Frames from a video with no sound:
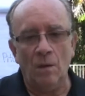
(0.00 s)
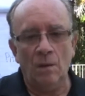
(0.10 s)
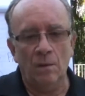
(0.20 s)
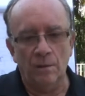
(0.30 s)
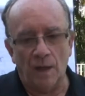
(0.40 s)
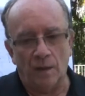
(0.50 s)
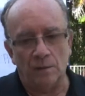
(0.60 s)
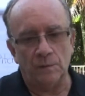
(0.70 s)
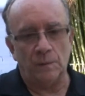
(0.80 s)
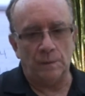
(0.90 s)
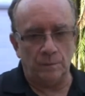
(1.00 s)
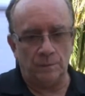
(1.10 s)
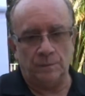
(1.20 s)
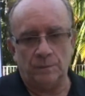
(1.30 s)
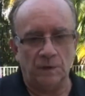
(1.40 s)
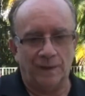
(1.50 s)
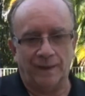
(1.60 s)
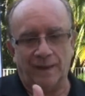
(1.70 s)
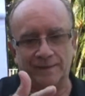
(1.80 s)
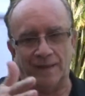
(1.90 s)
Now, I
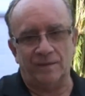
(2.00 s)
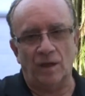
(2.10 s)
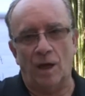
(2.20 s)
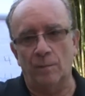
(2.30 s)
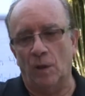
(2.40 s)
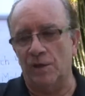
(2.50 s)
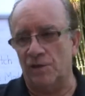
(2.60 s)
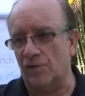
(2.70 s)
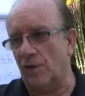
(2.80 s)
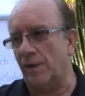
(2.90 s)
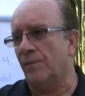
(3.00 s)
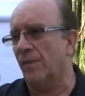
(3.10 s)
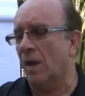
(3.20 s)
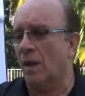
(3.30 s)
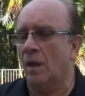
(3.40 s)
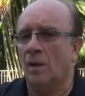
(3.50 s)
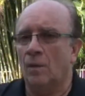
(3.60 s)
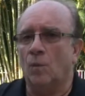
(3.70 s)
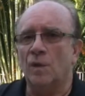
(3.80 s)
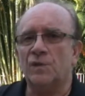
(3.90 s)
got that timeline straight.
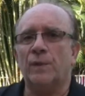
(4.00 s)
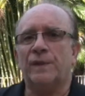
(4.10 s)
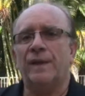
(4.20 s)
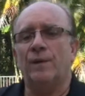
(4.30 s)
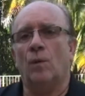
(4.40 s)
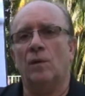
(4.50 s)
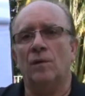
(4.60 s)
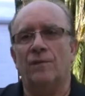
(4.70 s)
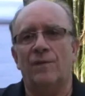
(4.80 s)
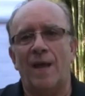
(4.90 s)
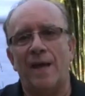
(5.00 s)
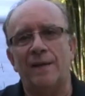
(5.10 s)
Once we did all of that,